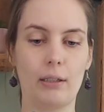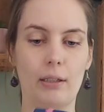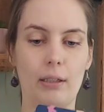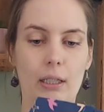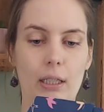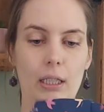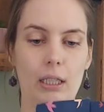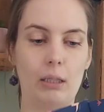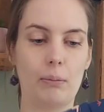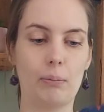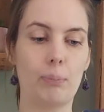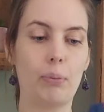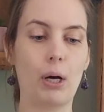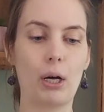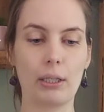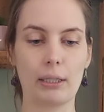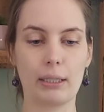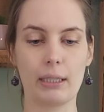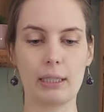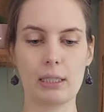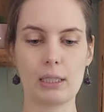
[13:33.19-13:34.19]
the
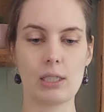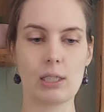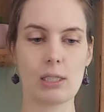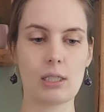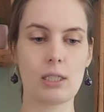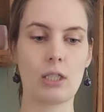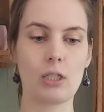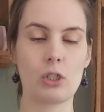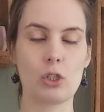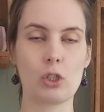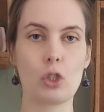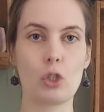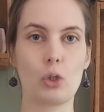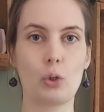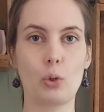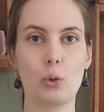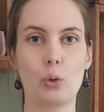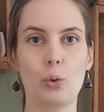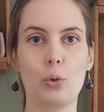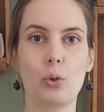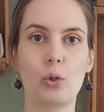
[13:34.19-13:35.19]
pockets
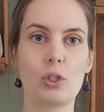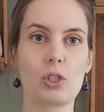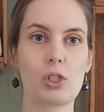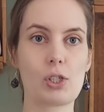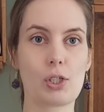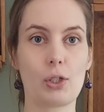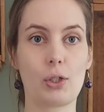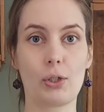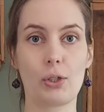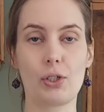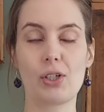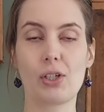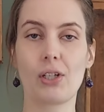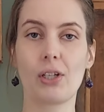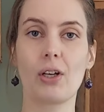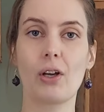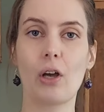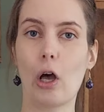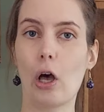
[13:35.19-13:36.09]
to the skirt